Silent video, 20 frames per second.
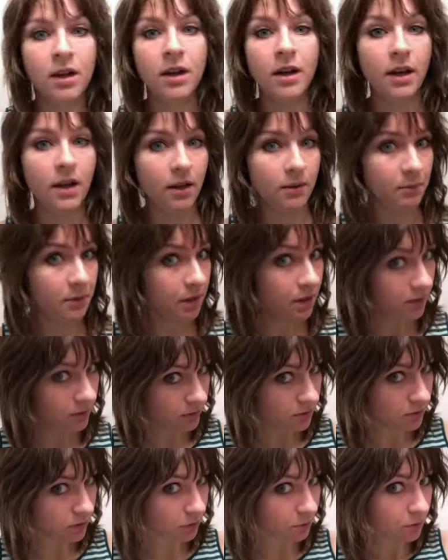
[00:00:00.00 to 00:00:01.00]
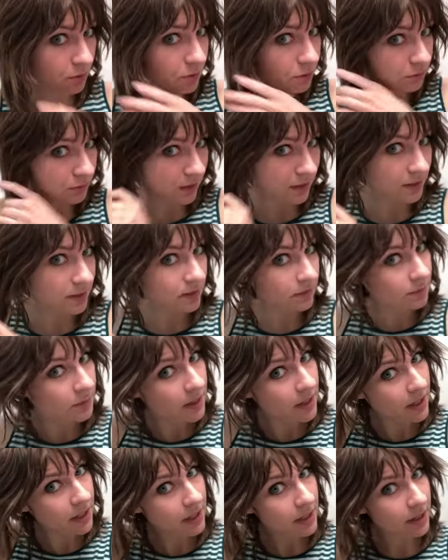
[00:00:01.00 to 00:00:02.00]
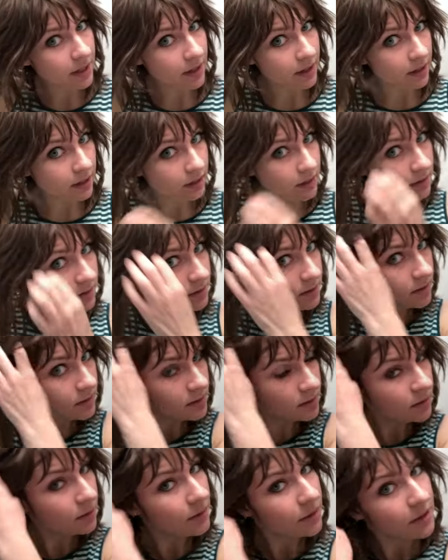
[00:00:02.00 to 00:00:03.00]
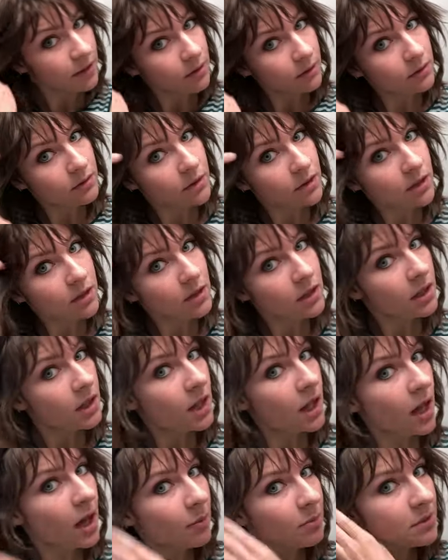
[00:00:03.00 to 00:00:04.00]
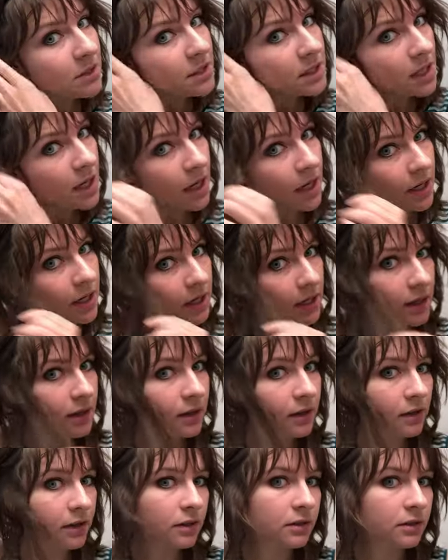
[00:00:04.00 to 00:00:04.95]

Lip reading: I'm gonna do the rest of my head just so I don't look lopsided.